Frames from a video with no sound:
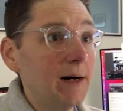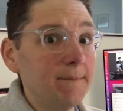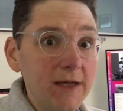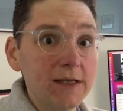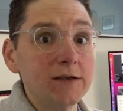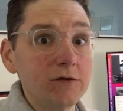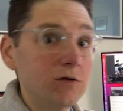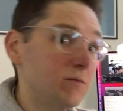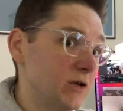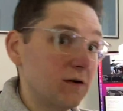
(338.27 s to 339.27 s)
In
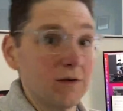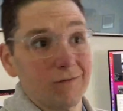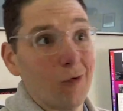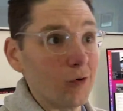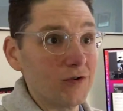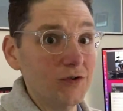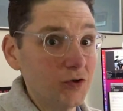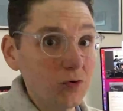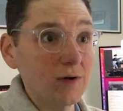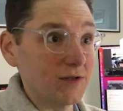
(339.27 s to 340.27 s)
Zoom, you can of course
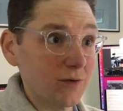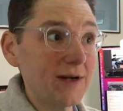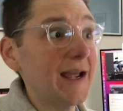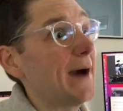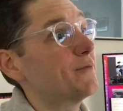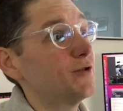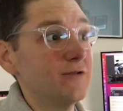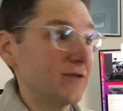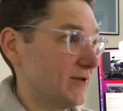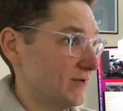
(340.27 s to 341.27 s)
do a screen capture.
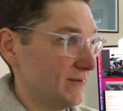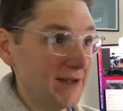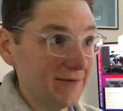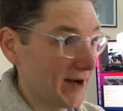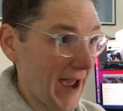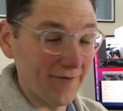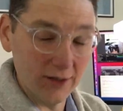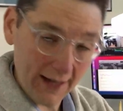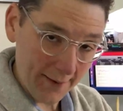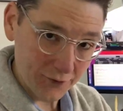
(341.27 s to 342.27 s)
You can even have
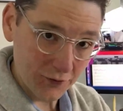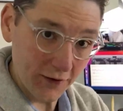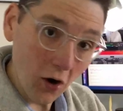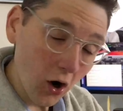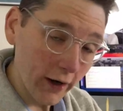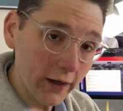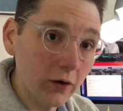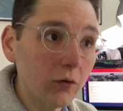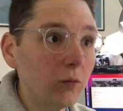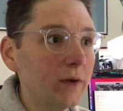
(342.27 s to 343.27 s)
it capture the
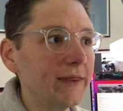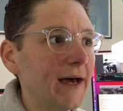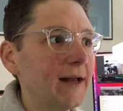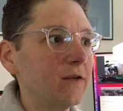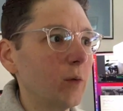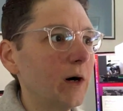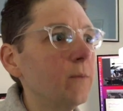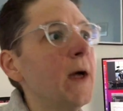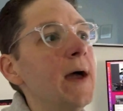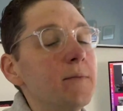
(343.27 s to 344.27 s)
audio with that as
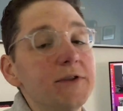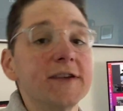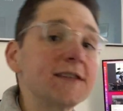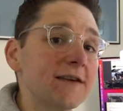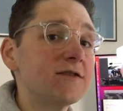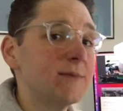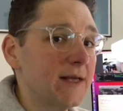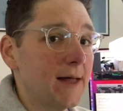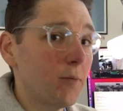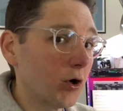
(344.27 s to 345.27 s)
well. But this gives me a
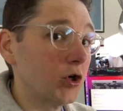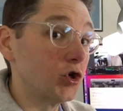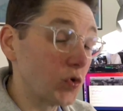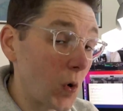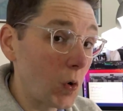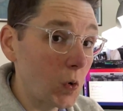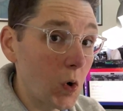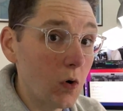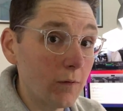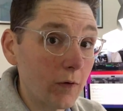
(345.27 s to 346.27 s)
lot more control
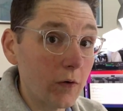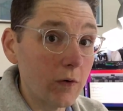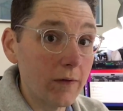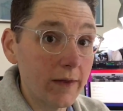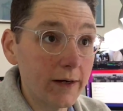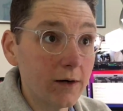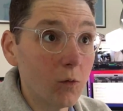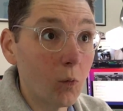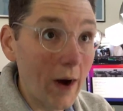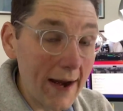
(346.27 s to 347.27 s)
over
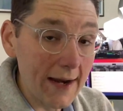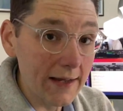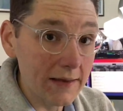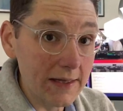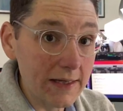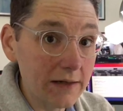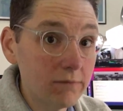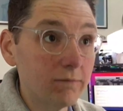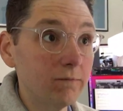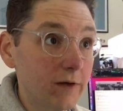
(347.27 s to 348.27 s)
the way the
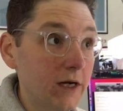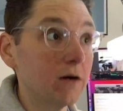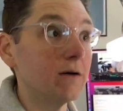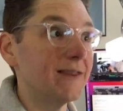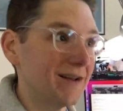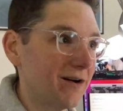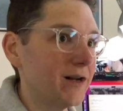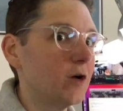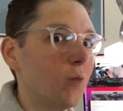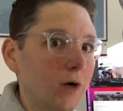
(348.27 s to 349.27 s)
video and the
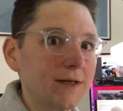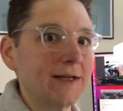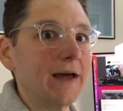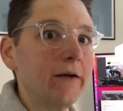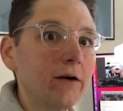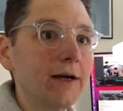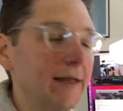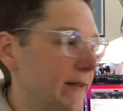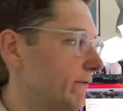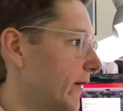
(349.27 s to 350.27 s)
audio work together
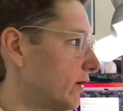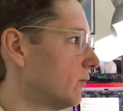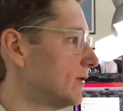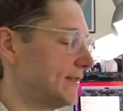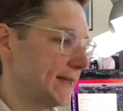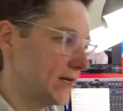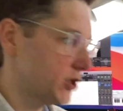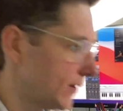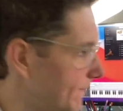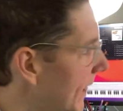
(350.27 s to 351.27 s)
in the final
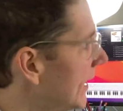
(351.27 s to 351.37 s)
presentation.